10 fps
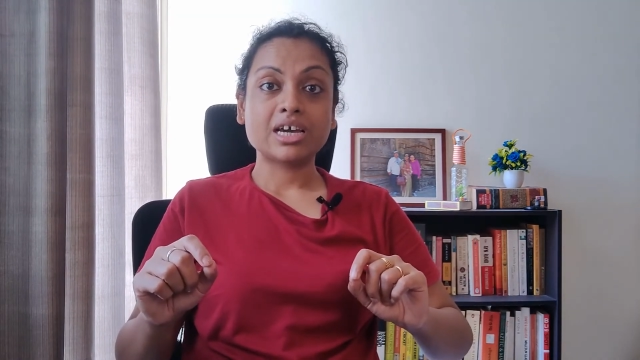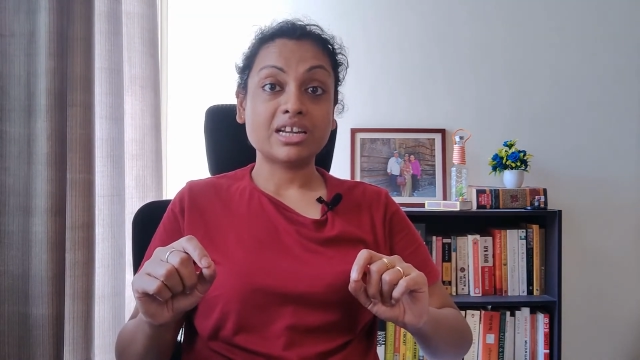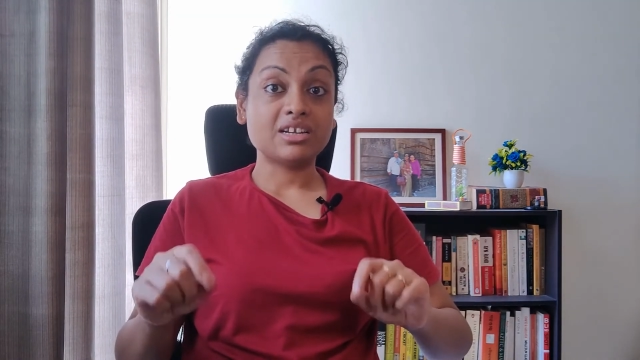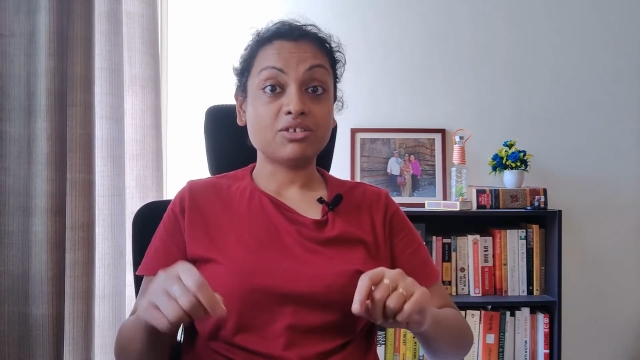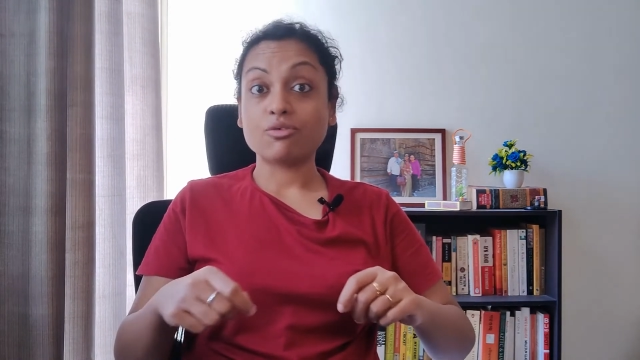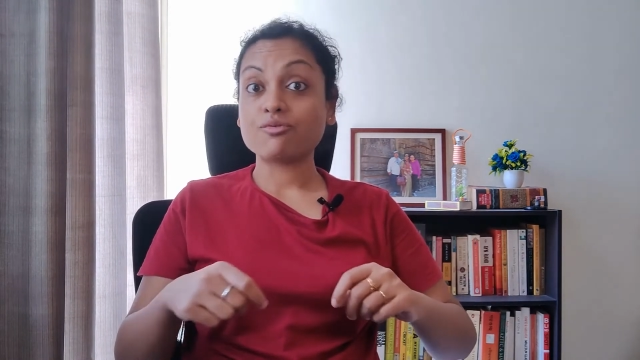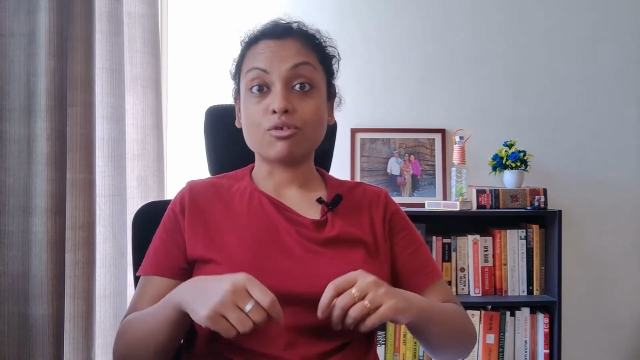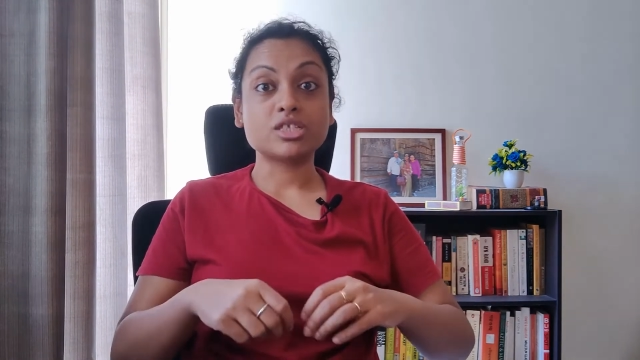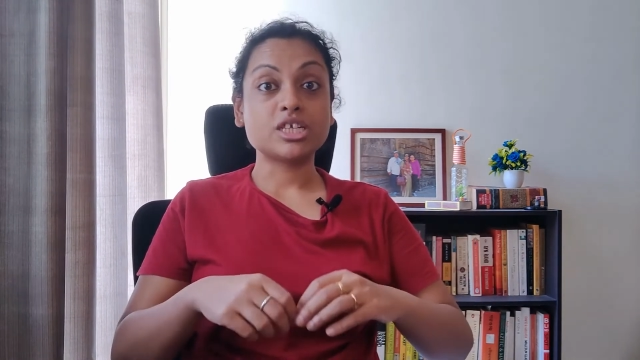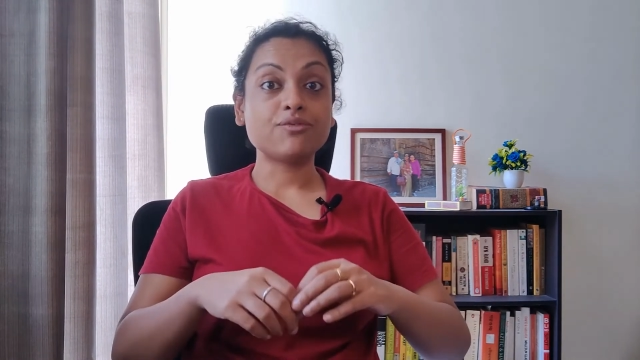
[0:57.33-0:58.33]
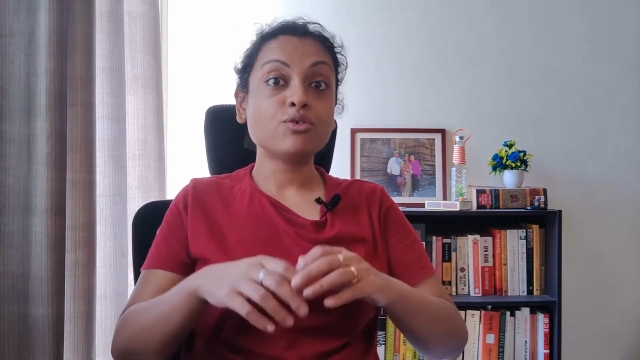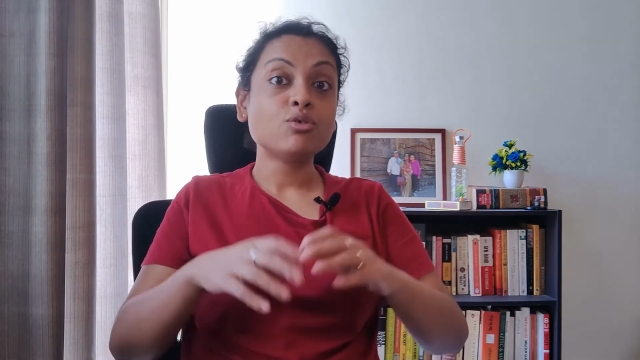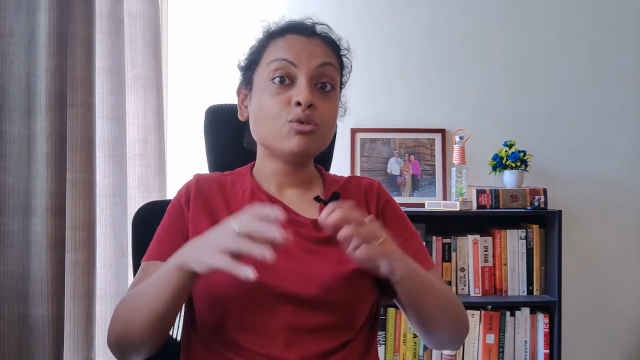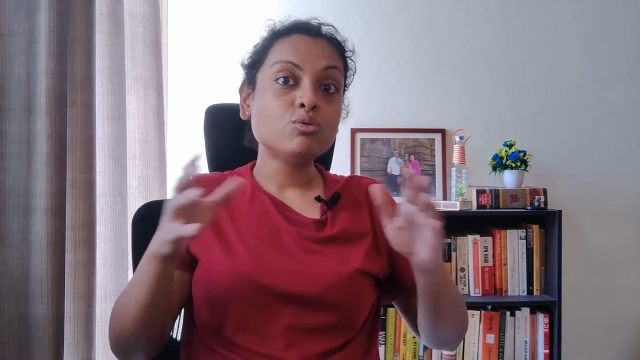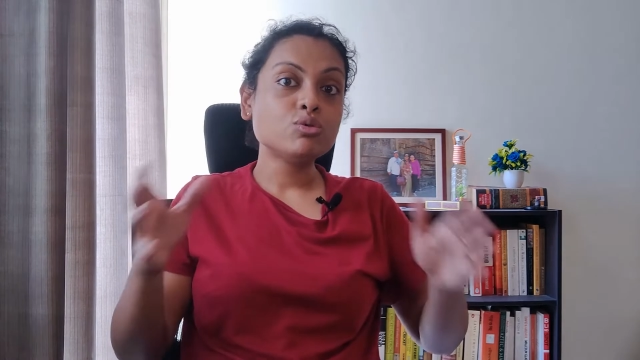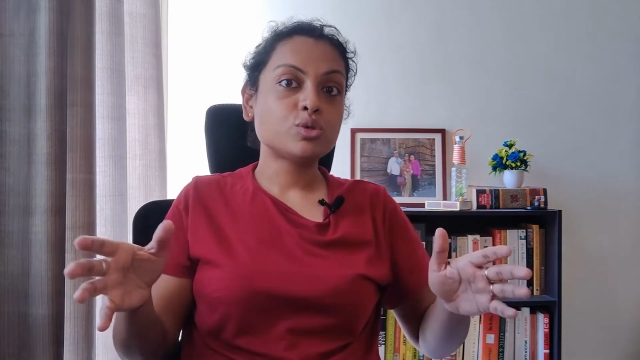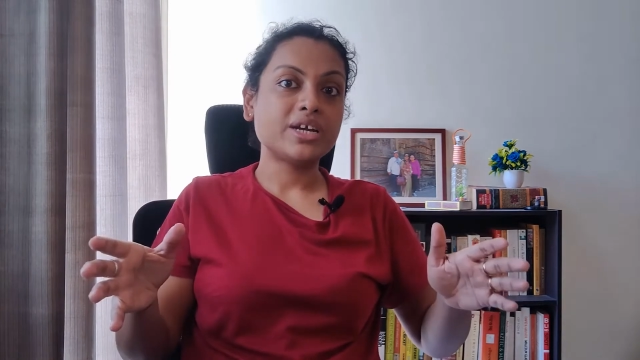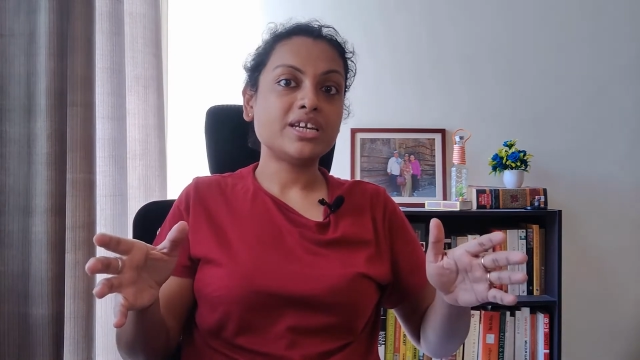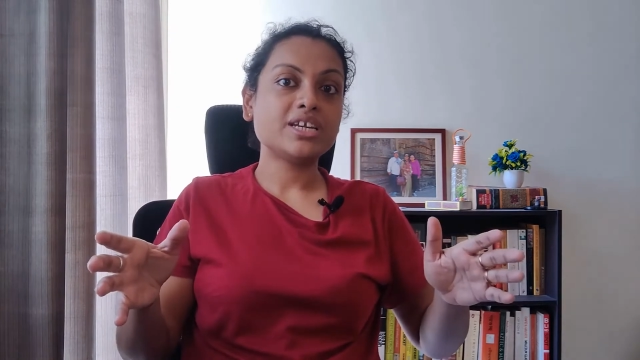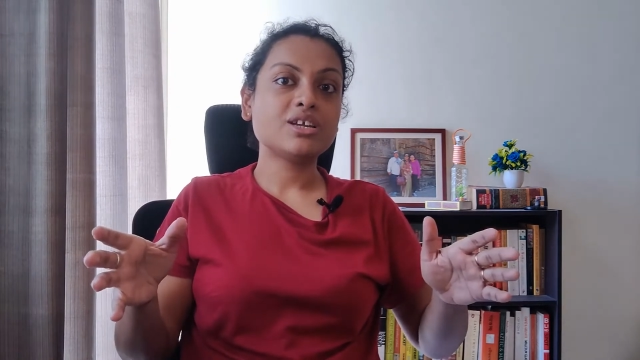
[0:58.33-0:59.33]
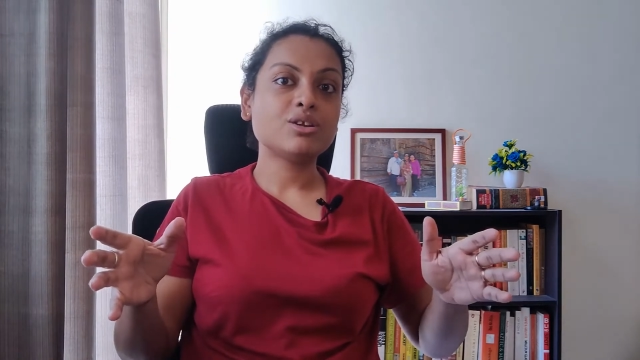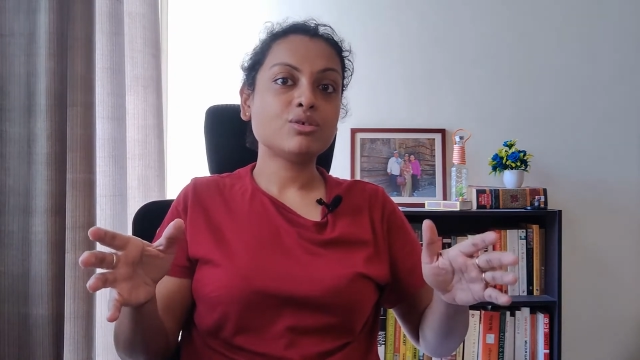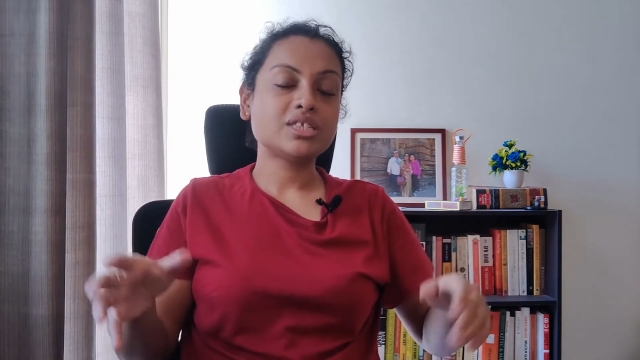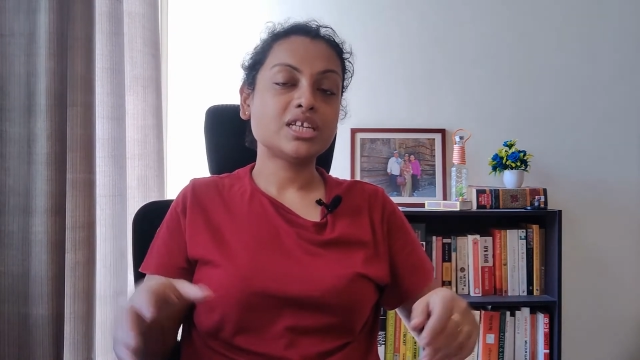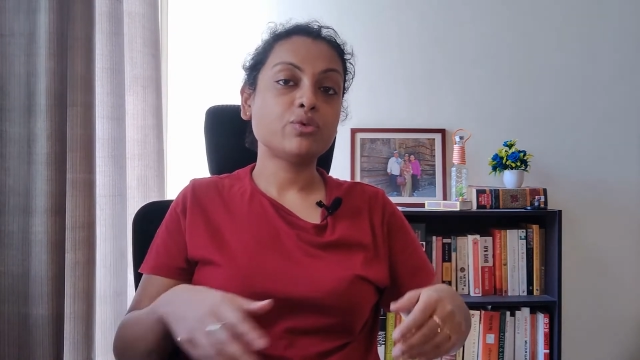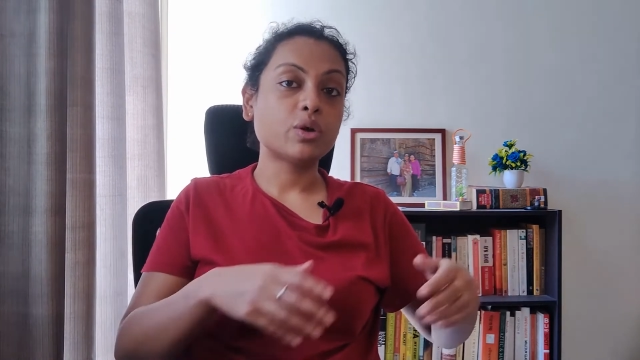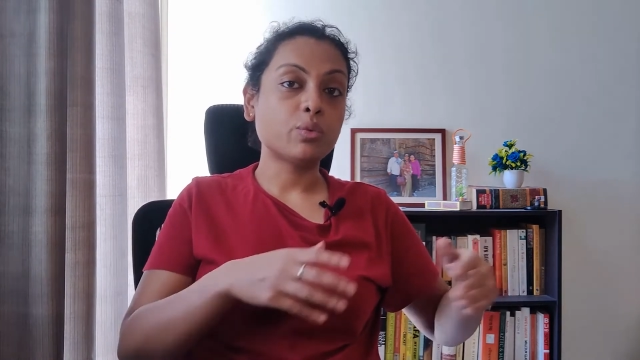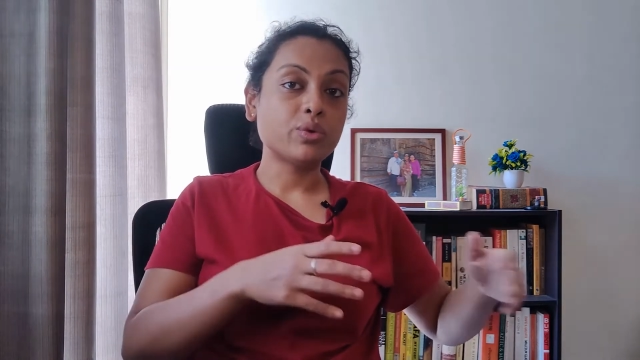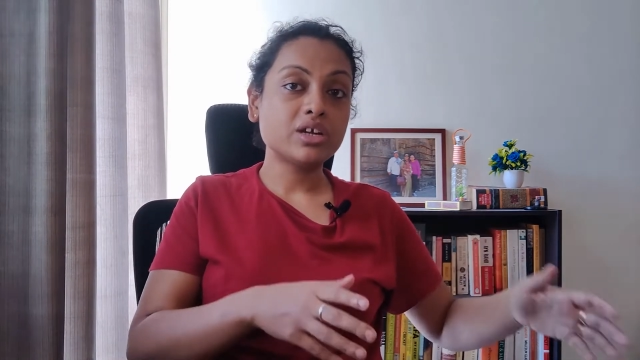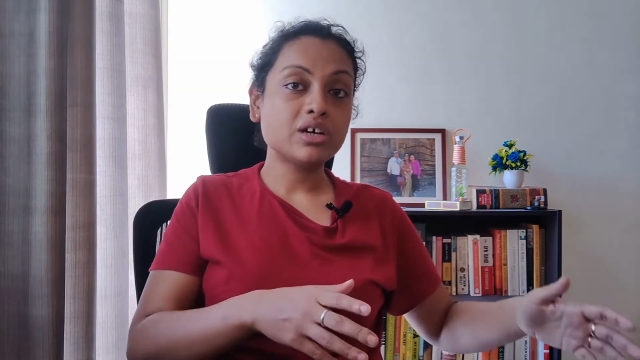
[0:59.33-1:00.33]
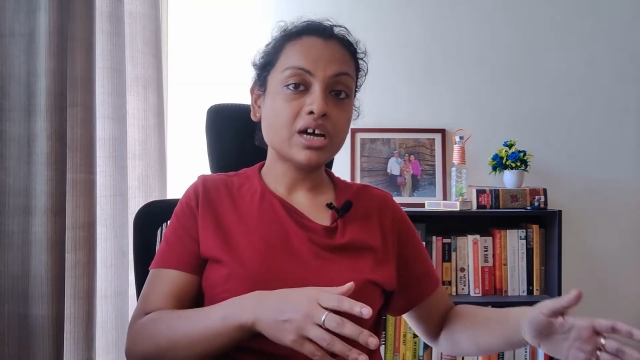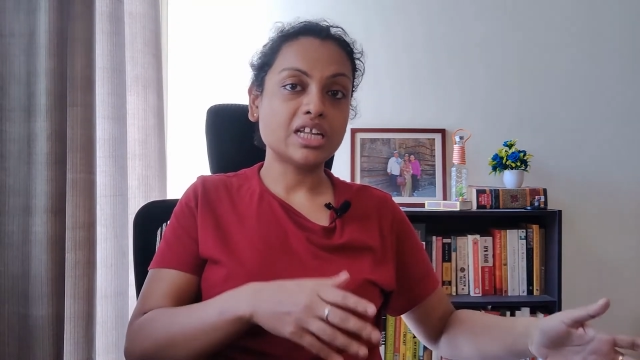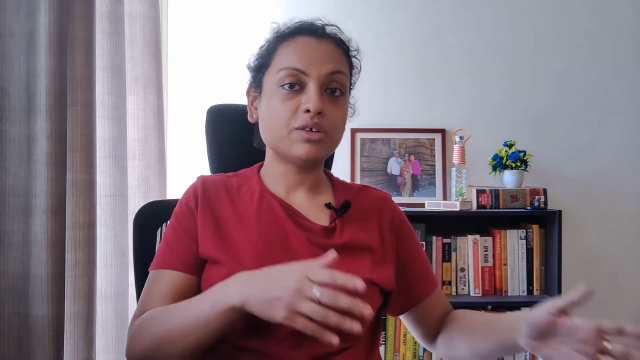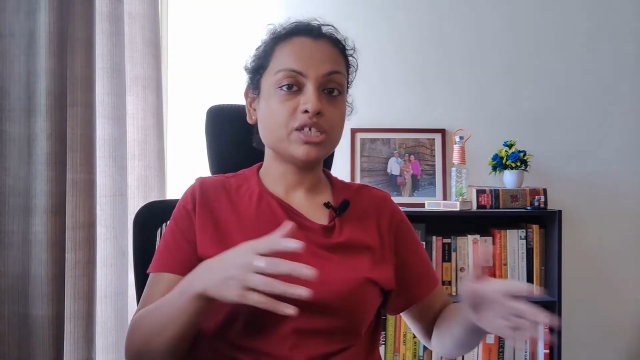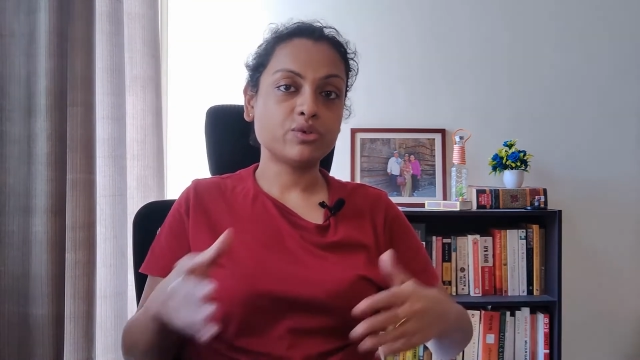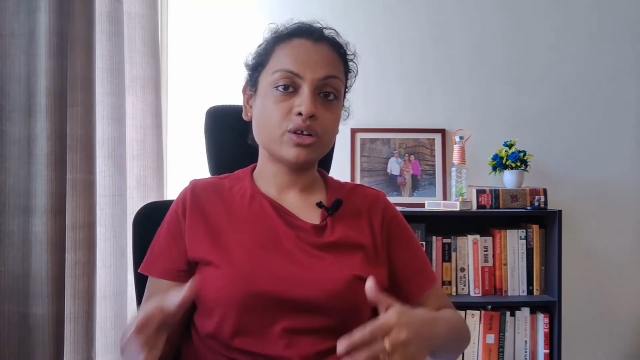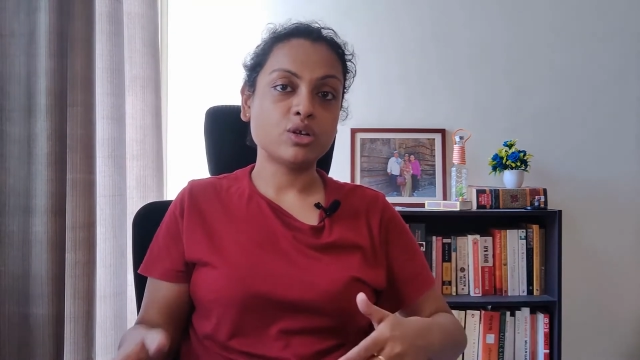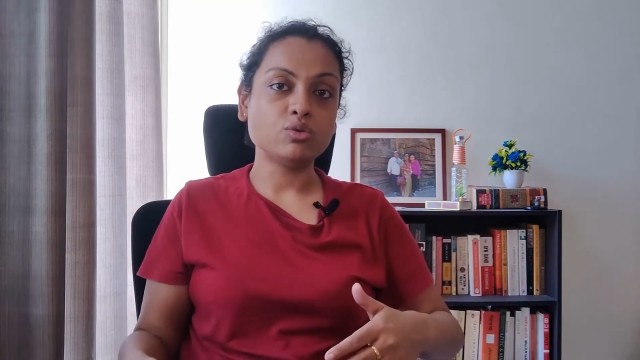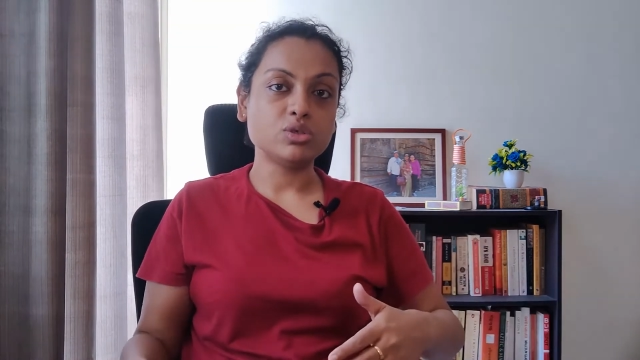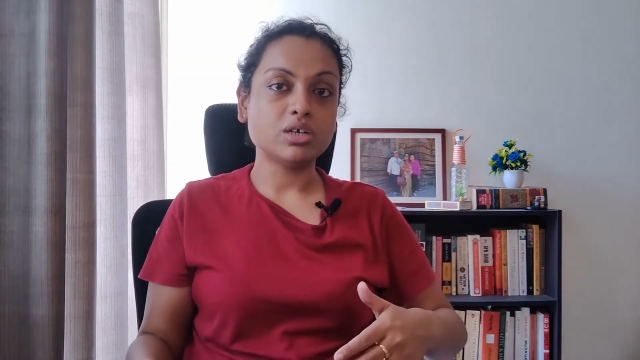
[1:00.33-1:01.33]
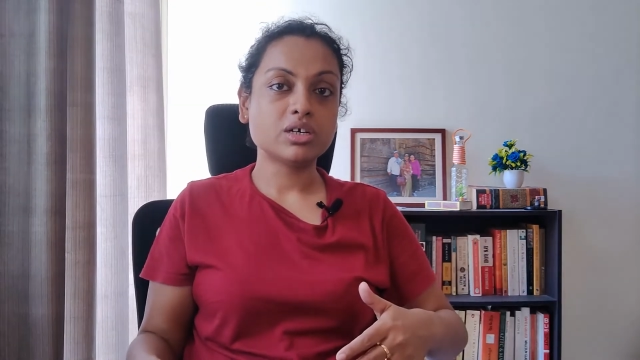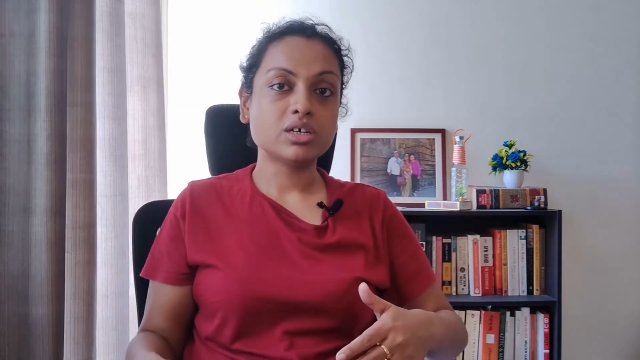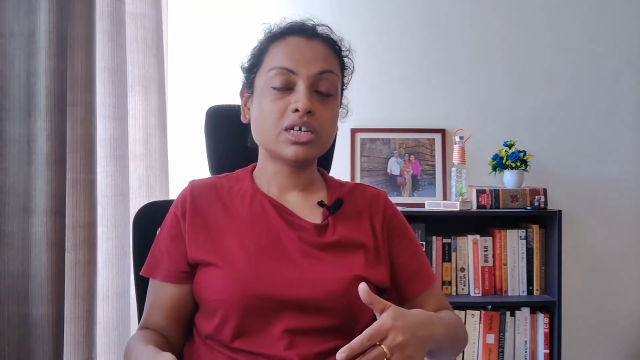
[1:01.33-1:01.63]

and of course, if you lose 20 kilos, then you are a winner, otherwise you are a loser.